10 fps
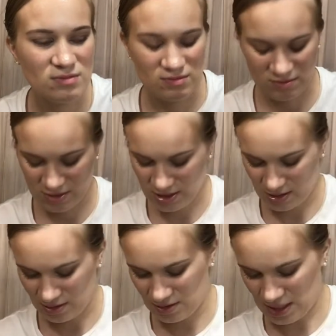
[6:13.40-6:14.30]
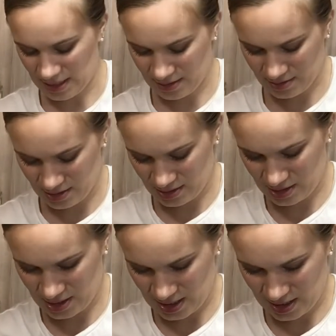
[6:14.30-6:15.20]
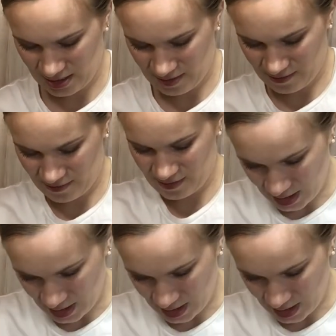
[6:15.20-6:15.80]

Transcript: So yeah, those are good to have.